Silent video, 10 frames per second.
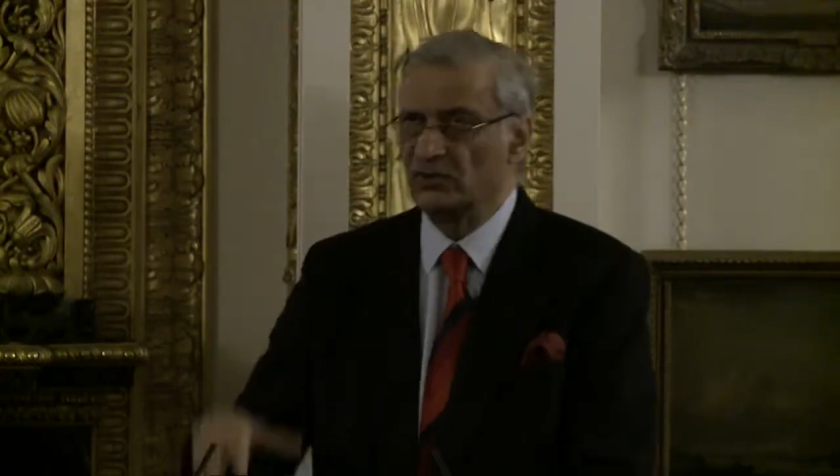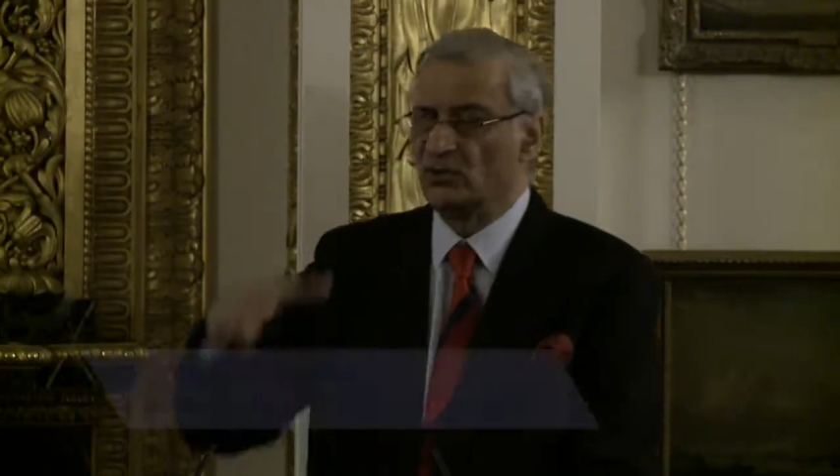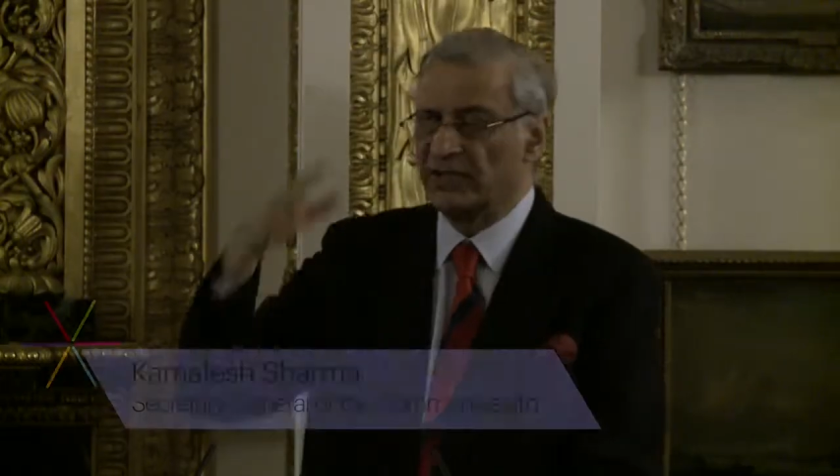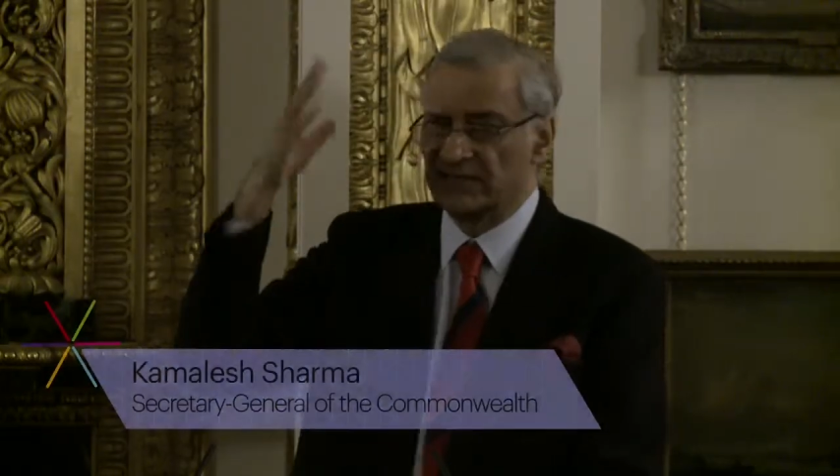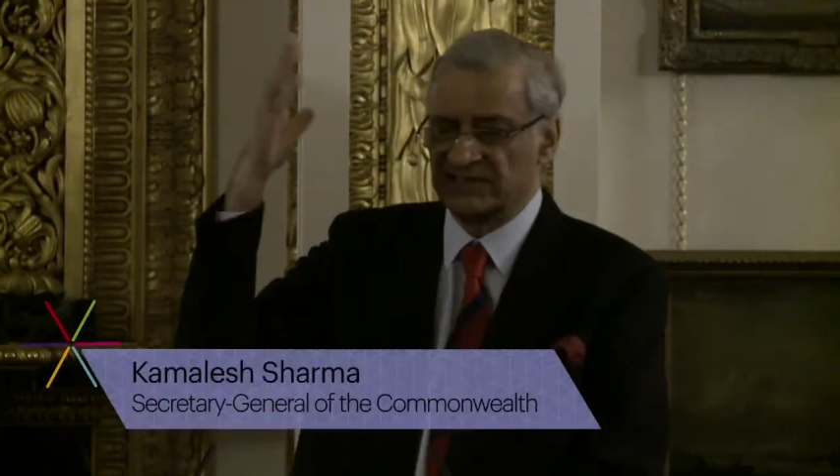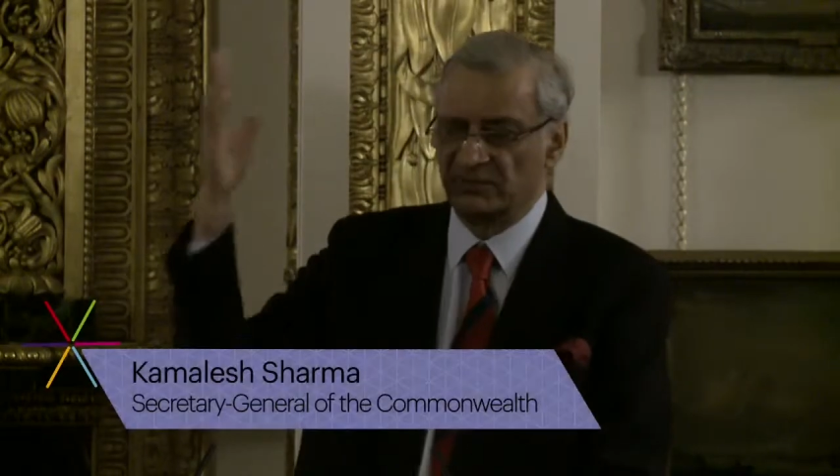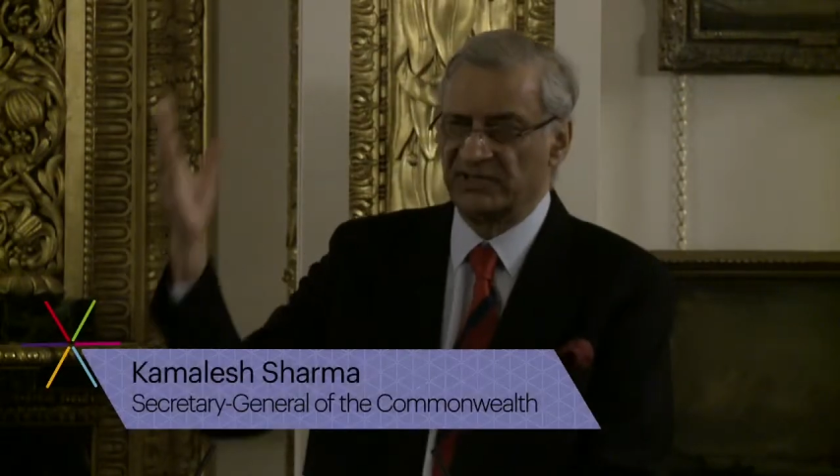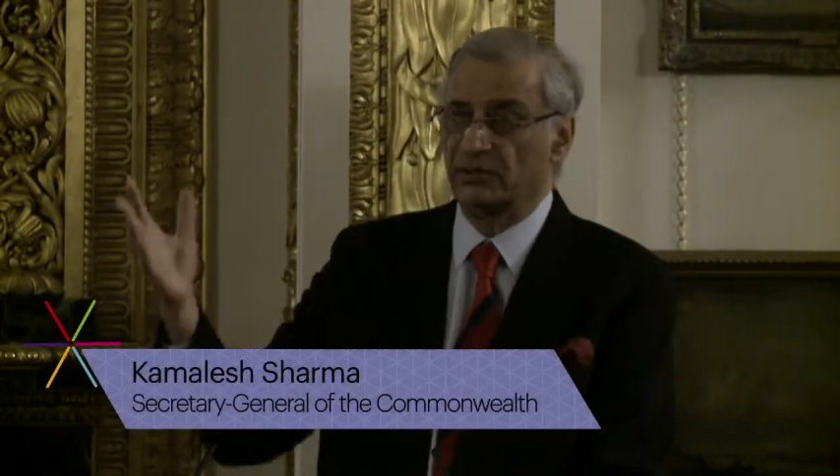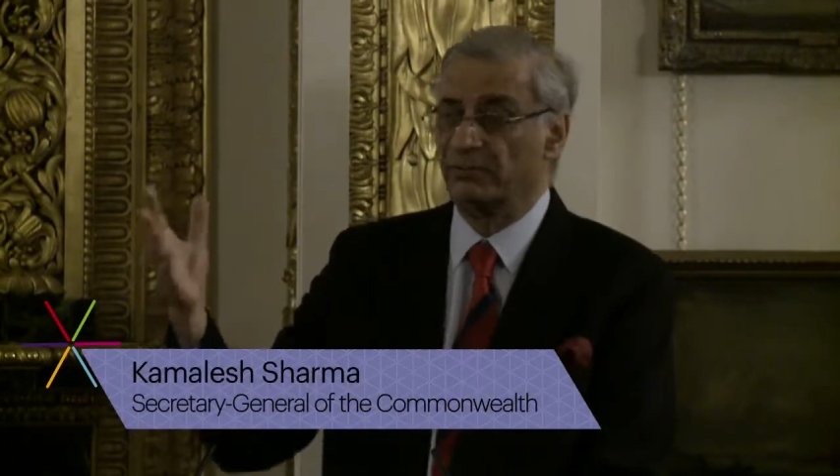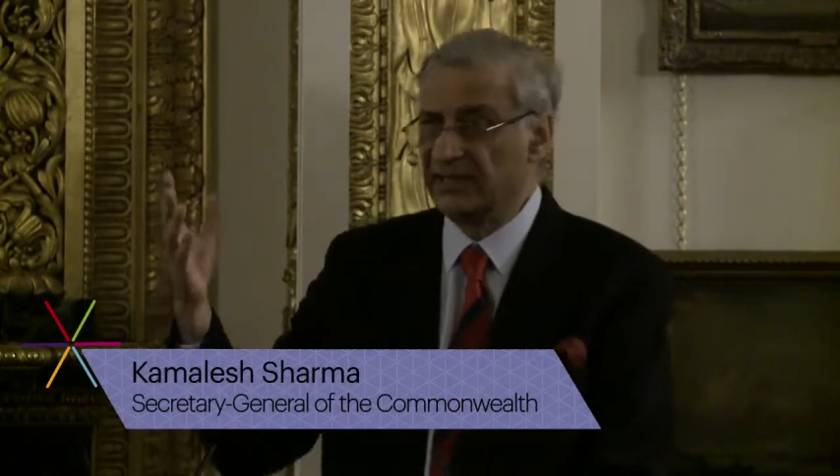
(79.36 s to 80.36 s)
When you look at
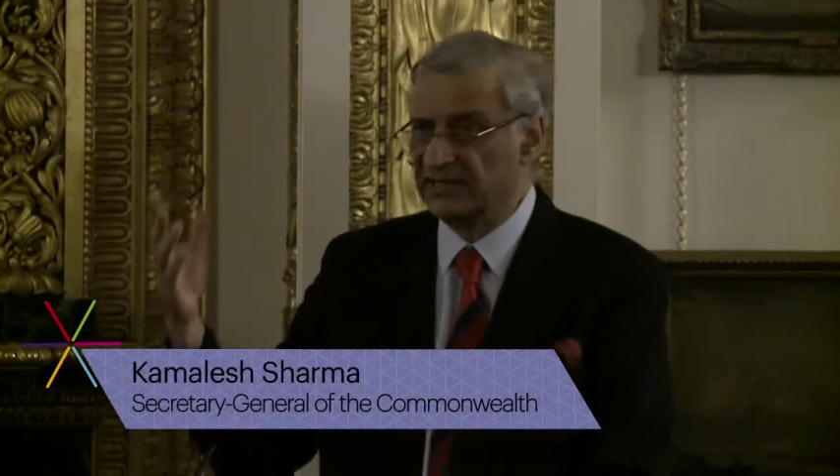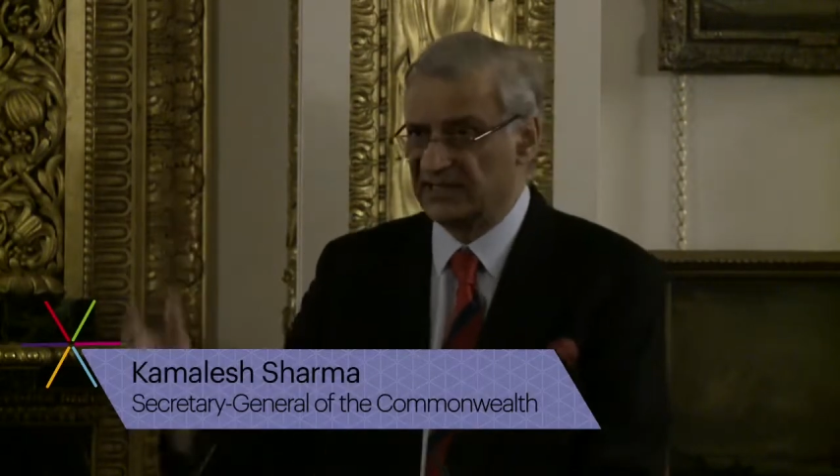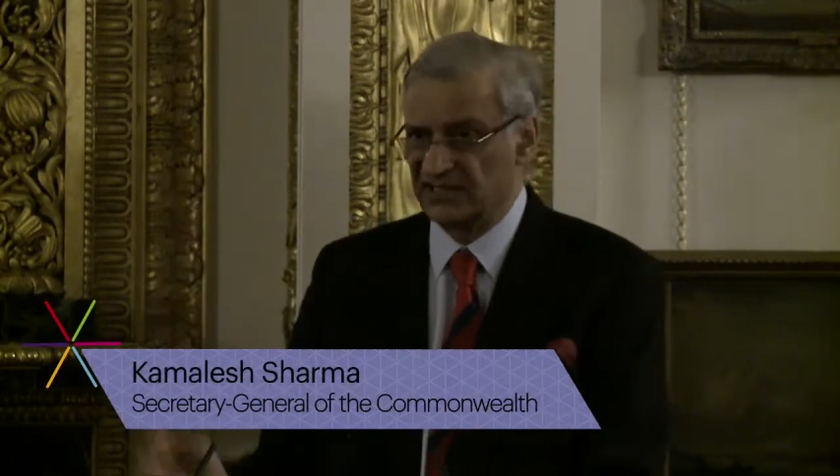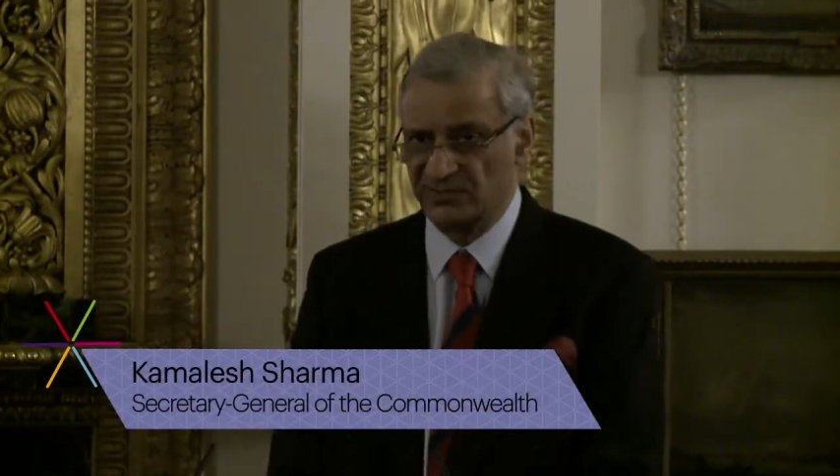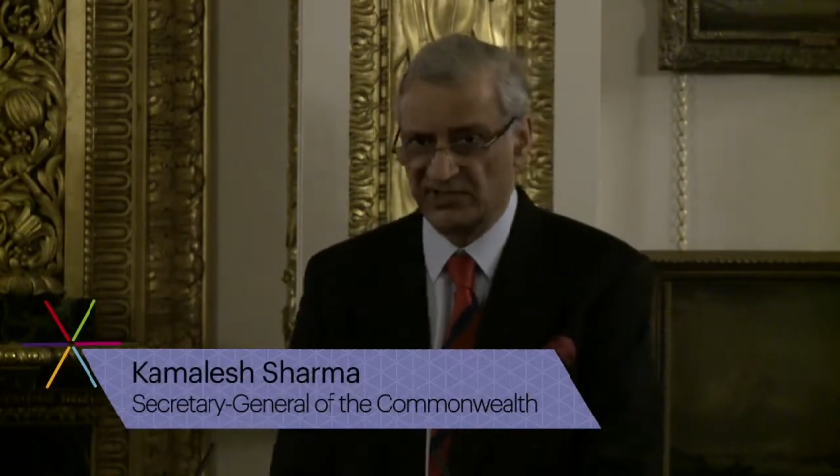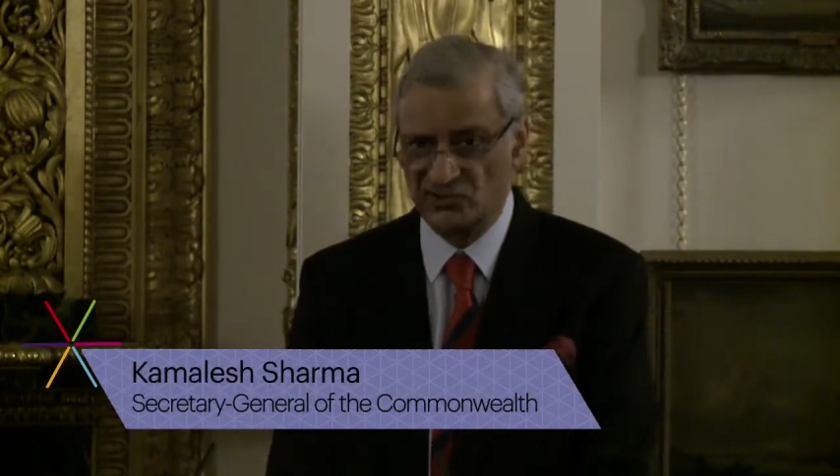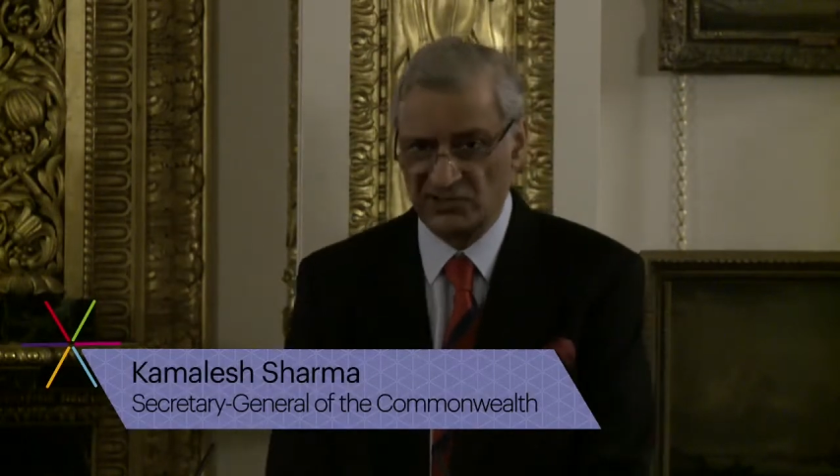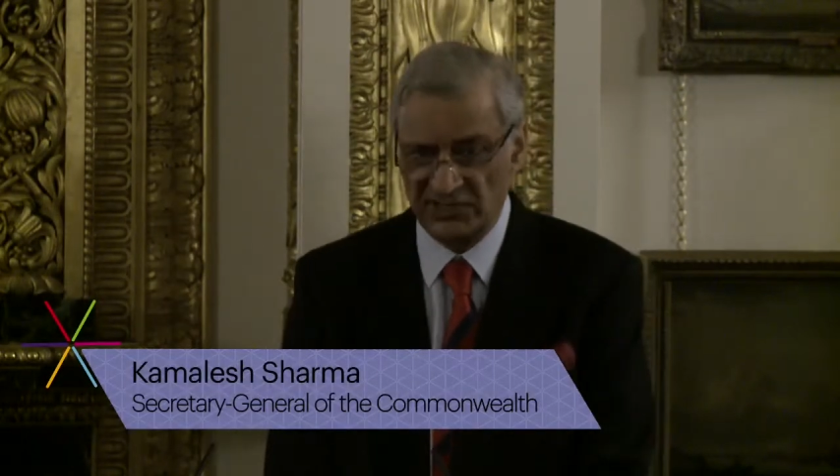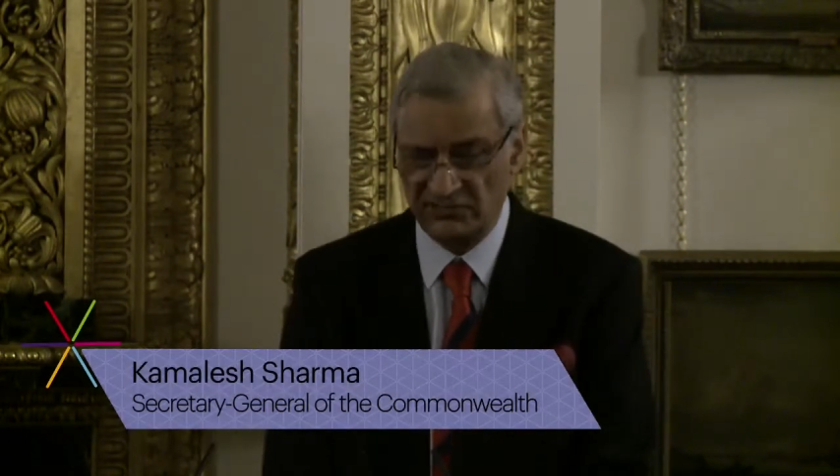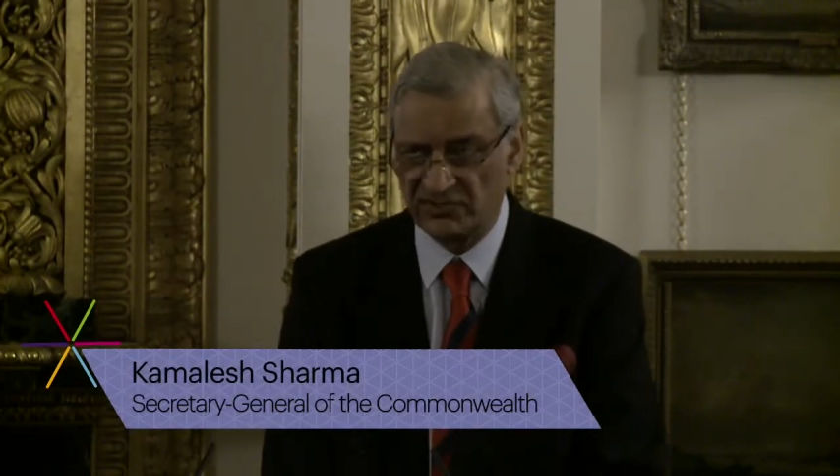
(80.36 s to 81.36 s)
something big that has been
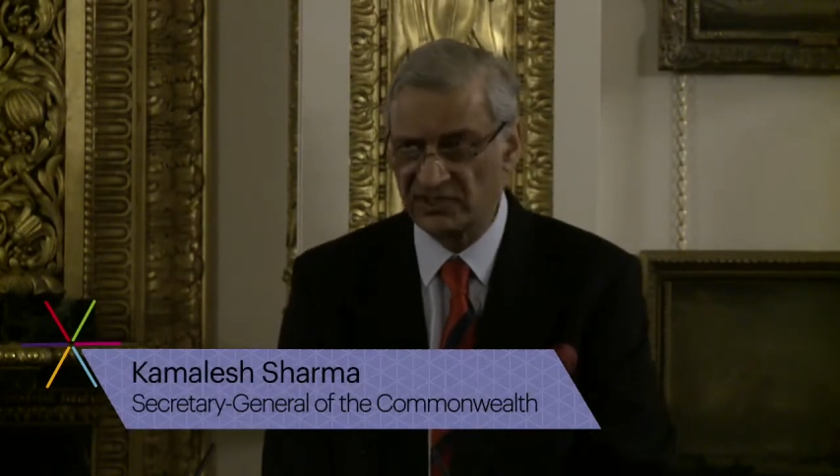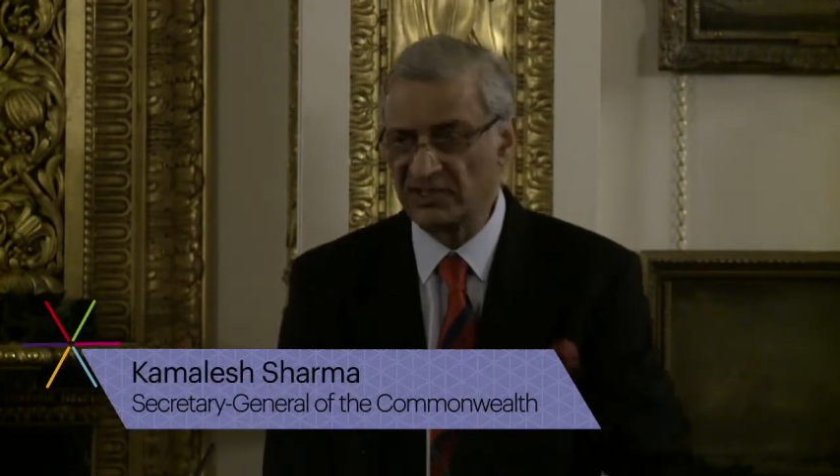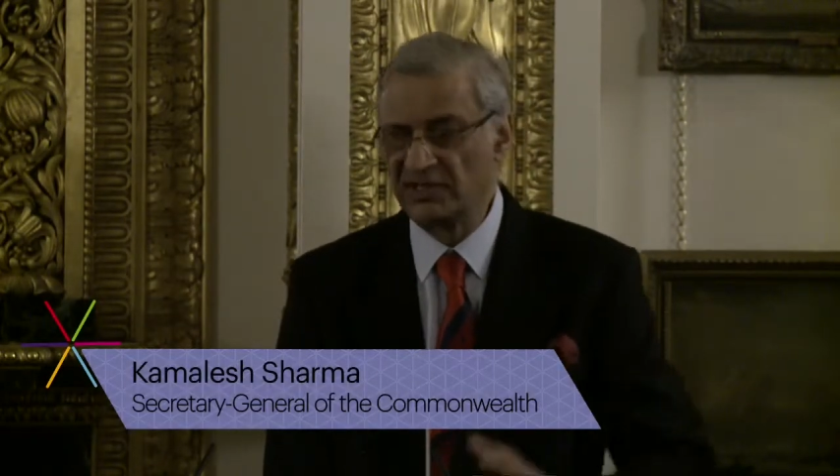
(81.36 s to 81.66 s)
achieved,